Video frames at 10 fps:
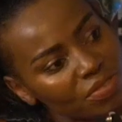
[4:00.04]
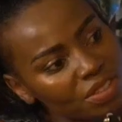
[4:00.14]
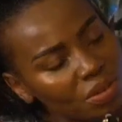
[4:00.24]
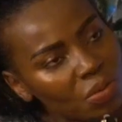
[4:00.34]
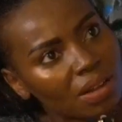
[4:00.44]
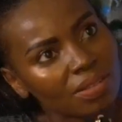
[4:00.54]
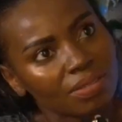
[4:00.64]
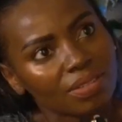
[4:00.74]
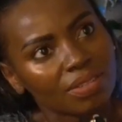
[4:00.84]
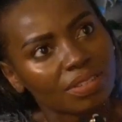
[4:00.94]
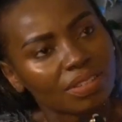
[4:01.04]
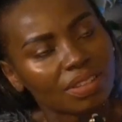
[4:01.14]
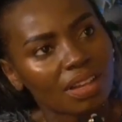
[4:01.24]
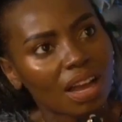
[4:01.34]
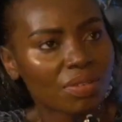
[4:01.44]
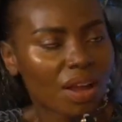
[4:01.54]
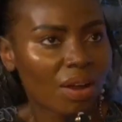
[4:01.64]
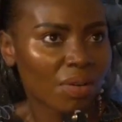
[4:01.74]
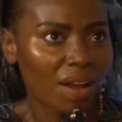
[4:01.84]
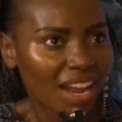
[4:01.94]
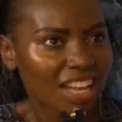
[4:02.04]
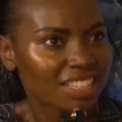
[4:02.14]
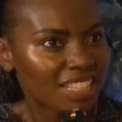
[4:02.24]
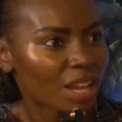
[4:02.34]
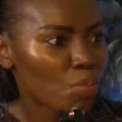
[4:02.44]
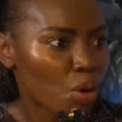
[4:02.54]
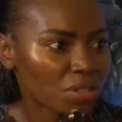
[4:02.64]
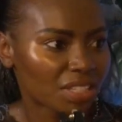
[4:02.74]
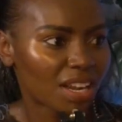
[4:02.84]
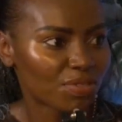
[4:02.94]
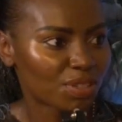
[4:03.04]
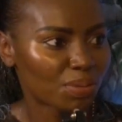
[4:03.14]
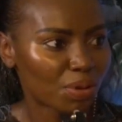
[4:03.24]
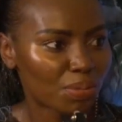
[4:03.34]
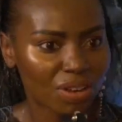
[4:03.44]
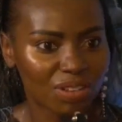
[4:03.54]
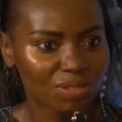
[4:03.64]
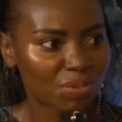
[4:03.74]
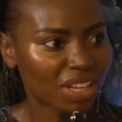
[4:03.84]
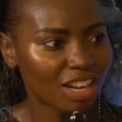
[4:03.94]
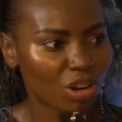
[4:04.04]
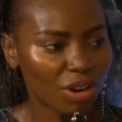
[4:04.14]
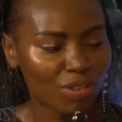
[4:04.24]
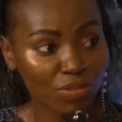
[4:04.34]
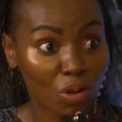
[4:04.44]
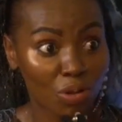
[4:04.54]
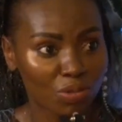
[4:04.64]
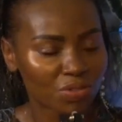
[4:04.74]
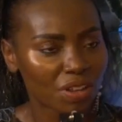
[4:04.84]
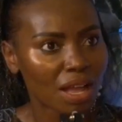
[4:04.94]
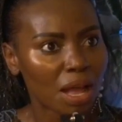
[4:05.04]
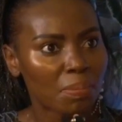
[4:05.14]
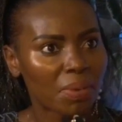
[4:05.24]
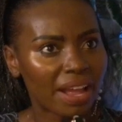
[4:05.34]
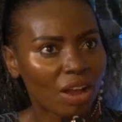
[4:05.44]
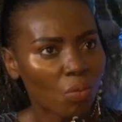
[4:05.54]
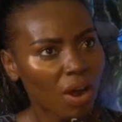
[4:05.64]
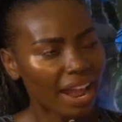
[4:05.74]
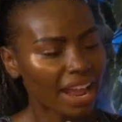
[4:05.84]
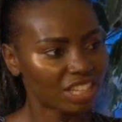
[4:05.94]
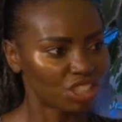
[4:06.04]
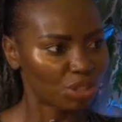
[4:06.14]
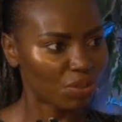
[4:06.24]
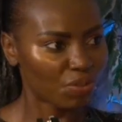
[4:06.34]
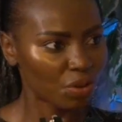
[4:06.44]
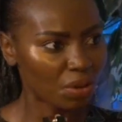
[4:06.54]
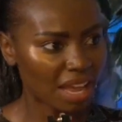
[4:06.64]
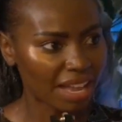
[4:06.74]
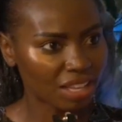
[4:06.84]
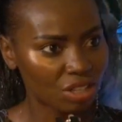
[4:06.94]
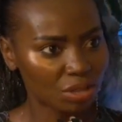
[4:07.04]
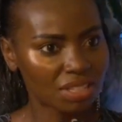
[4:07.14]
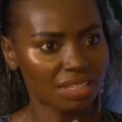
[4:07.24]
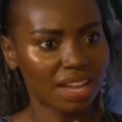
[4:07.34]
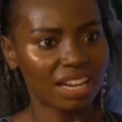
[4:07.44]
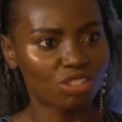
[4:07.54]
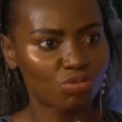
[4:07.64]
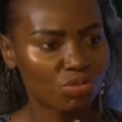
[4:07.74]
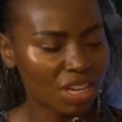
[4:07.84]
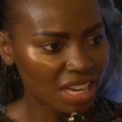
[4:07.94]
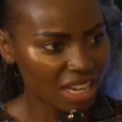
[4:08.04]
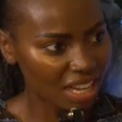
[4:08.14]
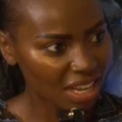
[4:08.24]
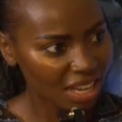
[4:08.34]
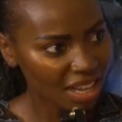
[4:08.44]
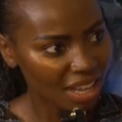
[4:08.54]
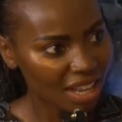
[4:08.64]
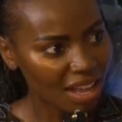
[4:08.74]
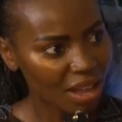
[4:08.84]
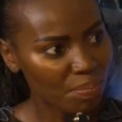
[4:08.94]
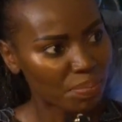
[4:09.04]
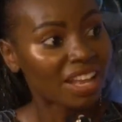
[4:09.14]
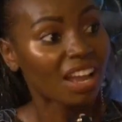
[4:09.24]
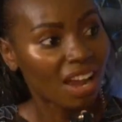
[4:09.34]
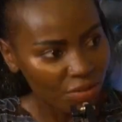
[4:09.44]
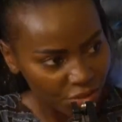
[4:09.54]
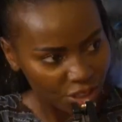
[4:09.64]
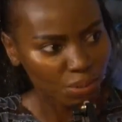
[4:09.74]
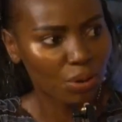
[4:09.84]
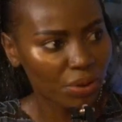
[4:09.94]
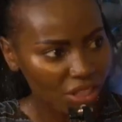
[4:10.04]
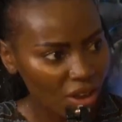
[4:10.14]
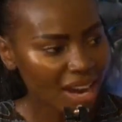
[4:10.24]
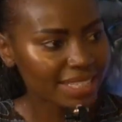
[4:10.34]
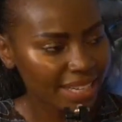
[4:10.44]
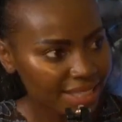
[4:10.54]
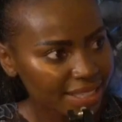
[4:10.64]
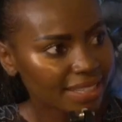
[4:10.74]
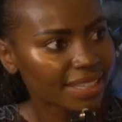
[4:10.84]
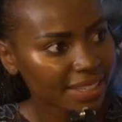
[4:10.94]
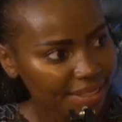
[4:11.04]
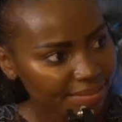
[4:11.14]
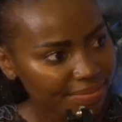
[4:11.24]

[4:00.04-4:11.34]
comfortable? Well, I can't say most comfortable because we kind of evolve. Yeah. But at what age do you feel like you started really being comfortable with your identity?